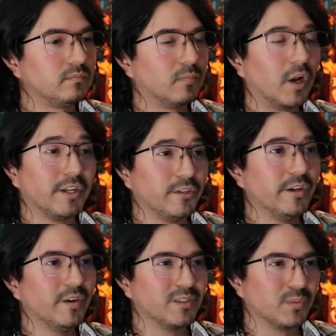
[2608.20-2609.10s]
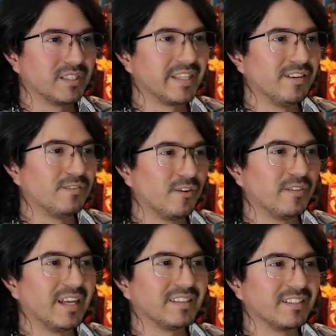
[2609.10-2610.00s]
Well, I do know is once they evolve
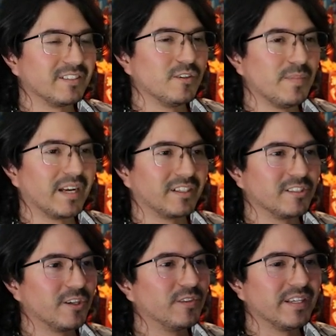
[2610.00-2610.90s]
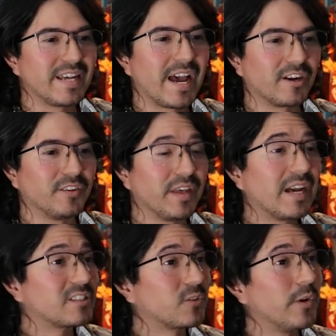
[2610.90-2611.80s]
that thing to a Magnezone, the attack on
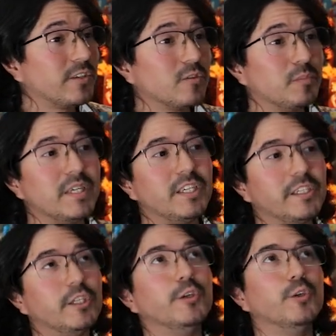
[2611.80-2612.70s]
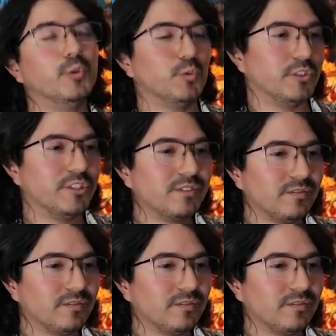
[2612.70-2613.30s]
that's going to be huge.